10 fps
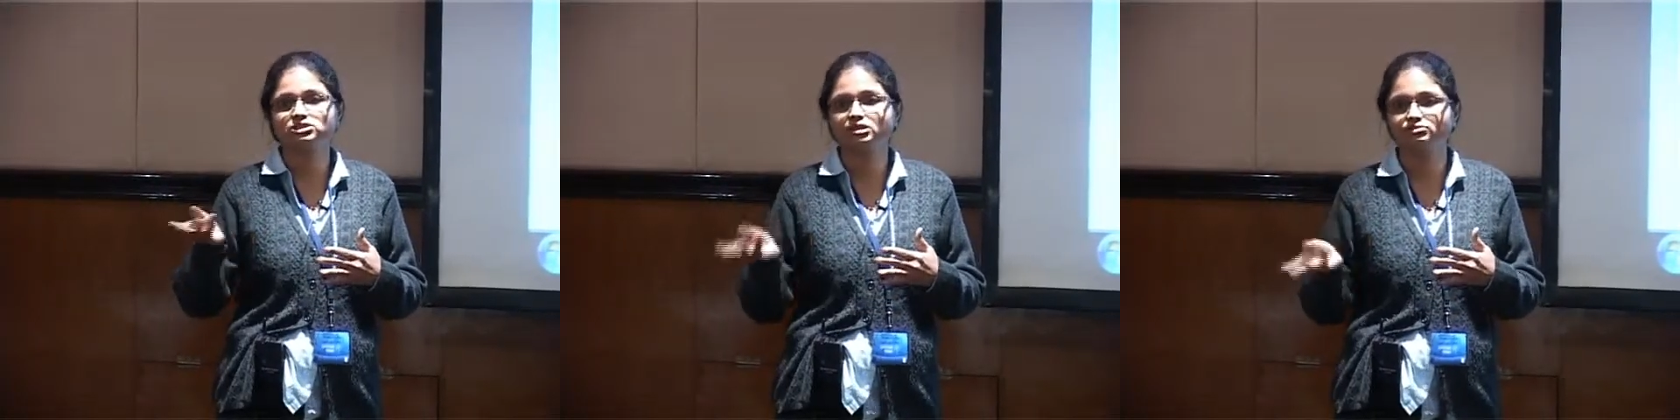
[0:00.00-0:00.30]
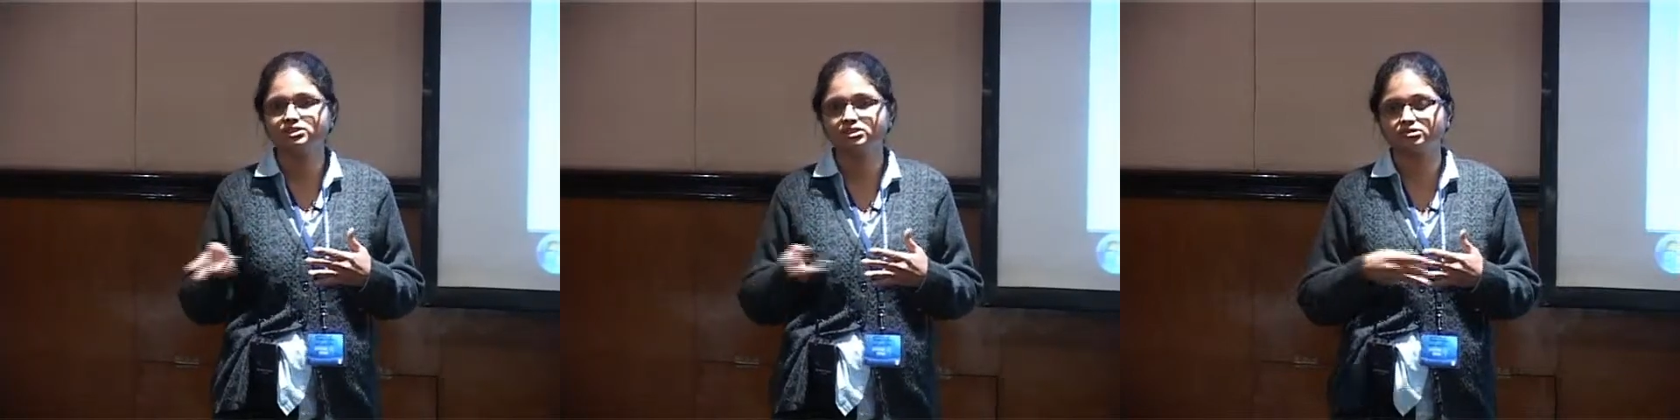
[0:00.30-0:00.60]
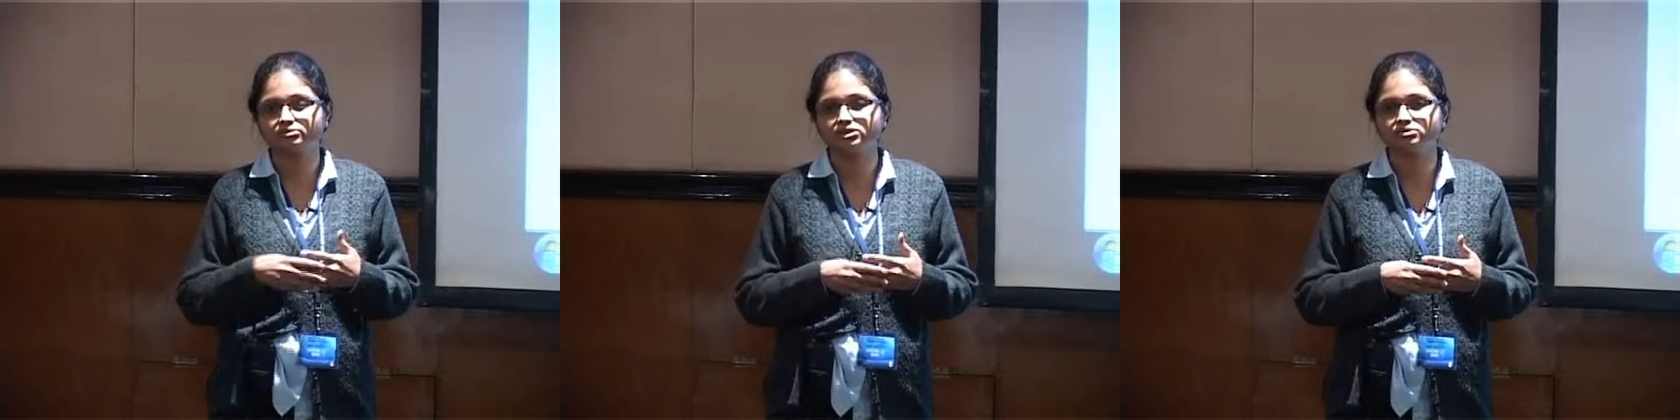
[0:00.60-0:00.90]
service
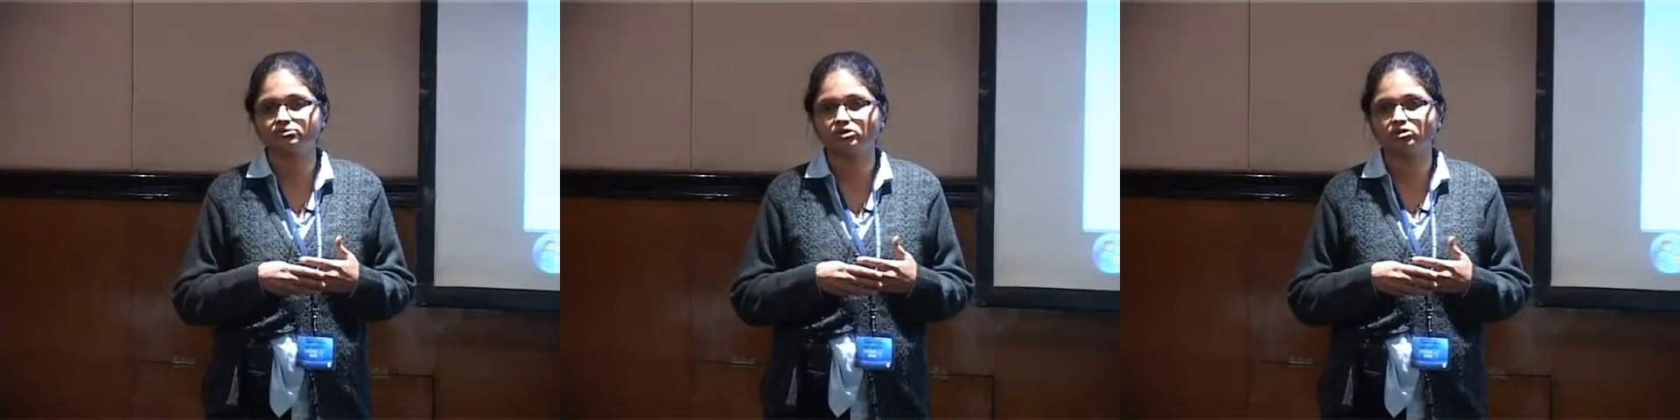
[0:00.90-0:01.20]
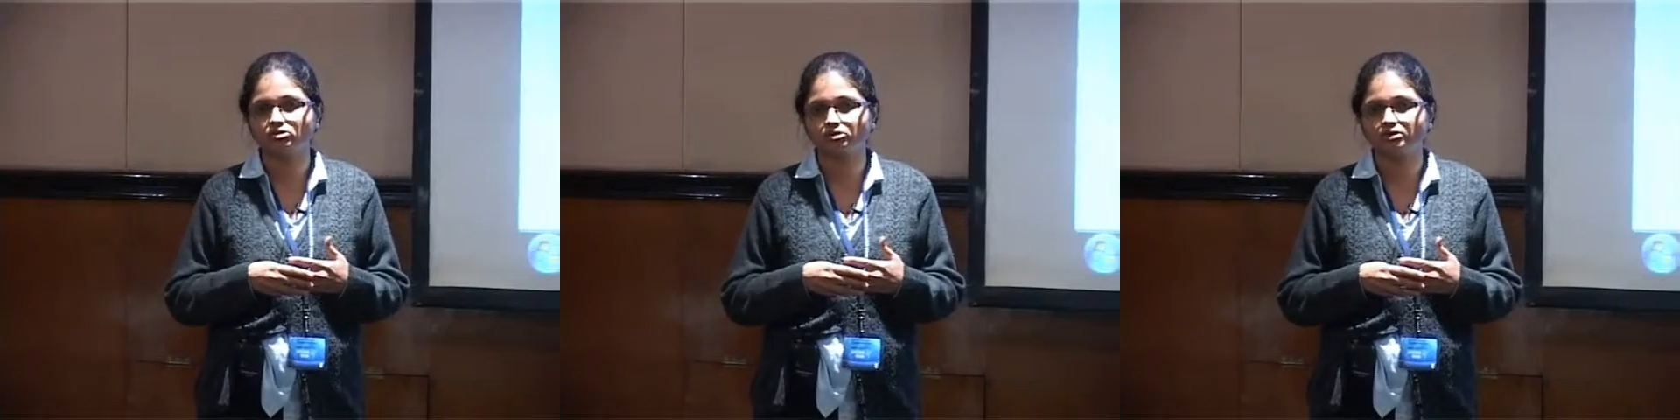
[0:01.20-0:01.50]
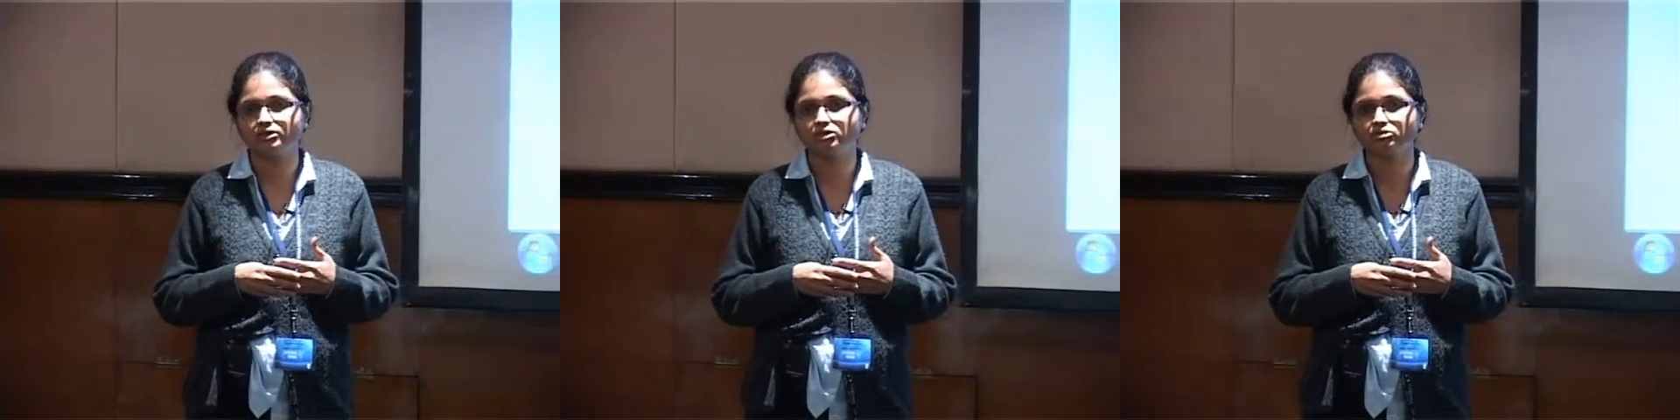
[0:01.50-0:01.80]
requests for
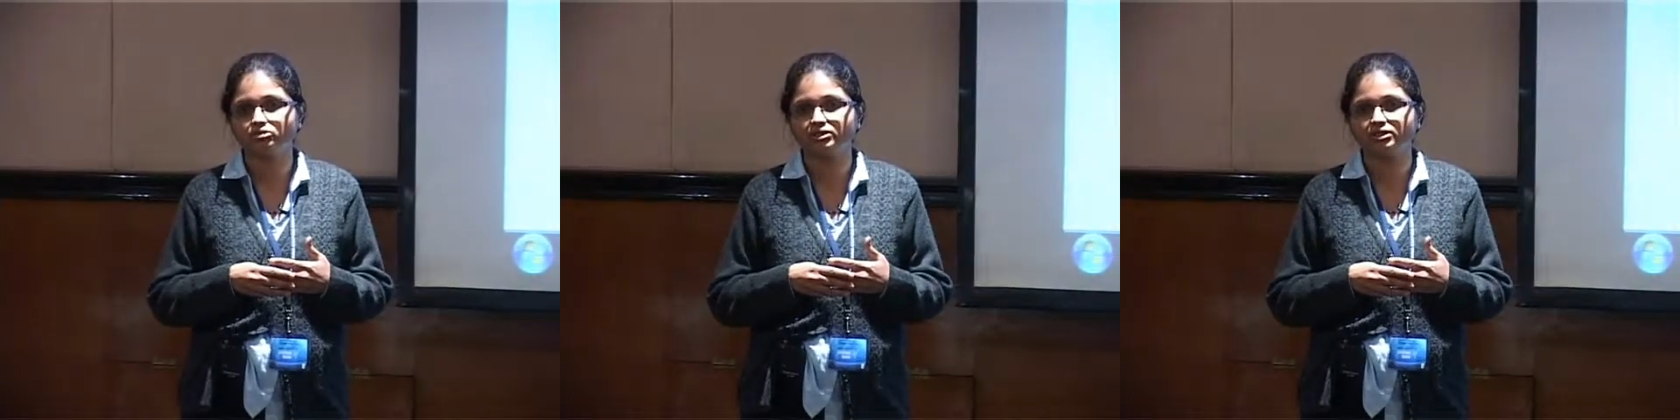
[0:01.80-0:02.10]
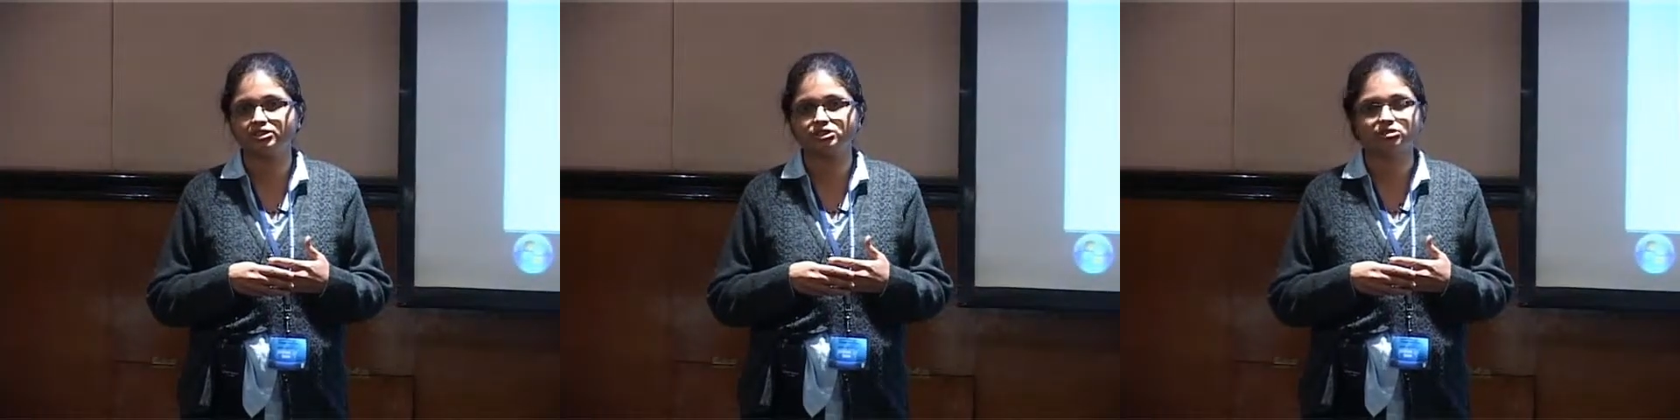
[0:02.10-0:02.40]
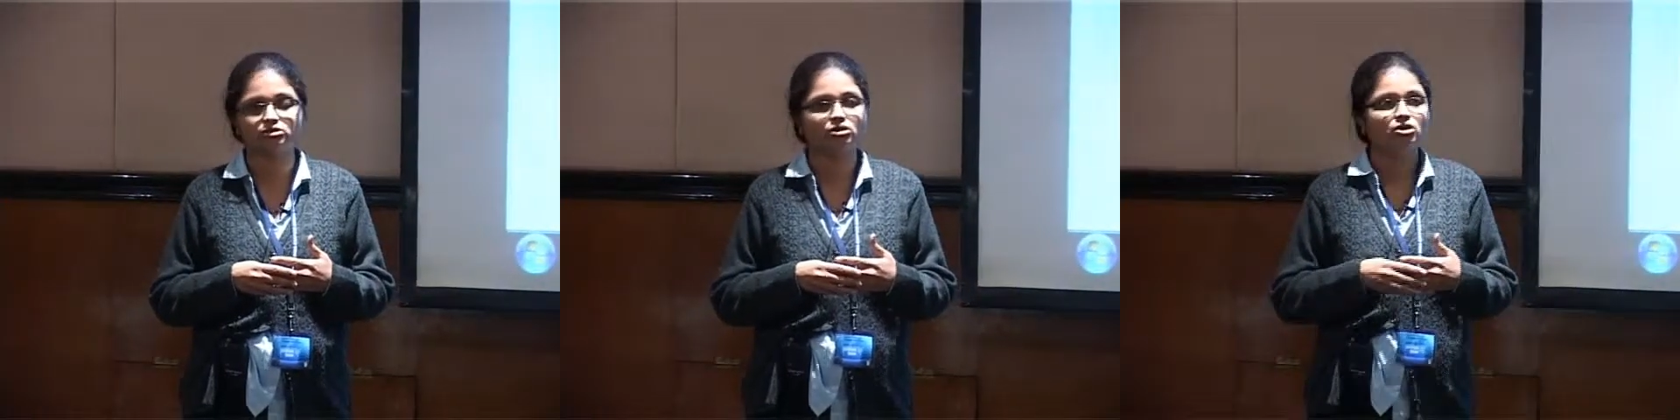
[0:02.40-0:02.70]
our documentation